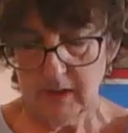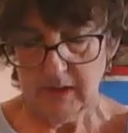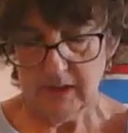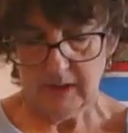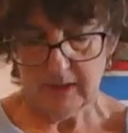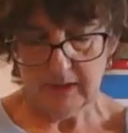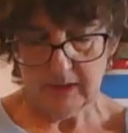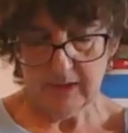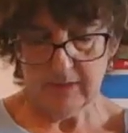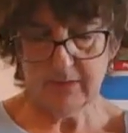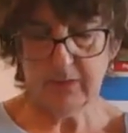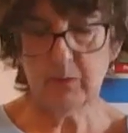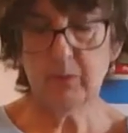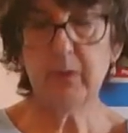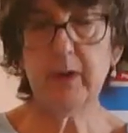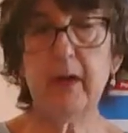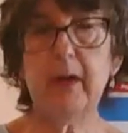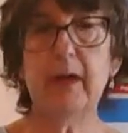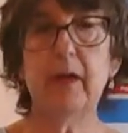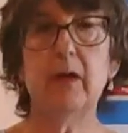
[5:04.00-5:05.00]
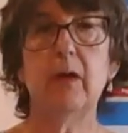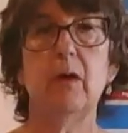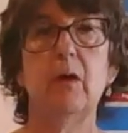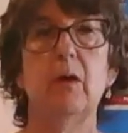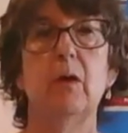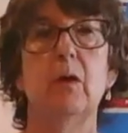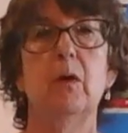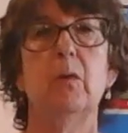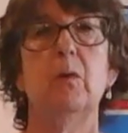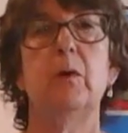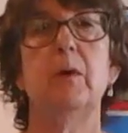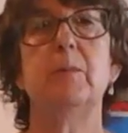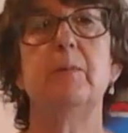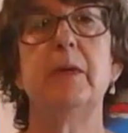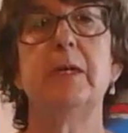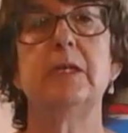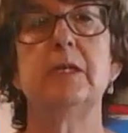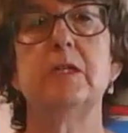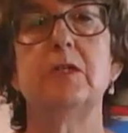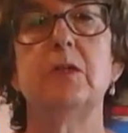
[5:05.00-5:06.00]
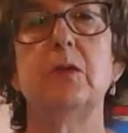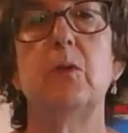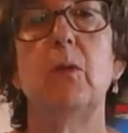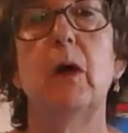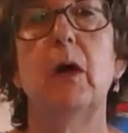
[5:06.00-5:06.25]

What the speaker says: Another way would be to do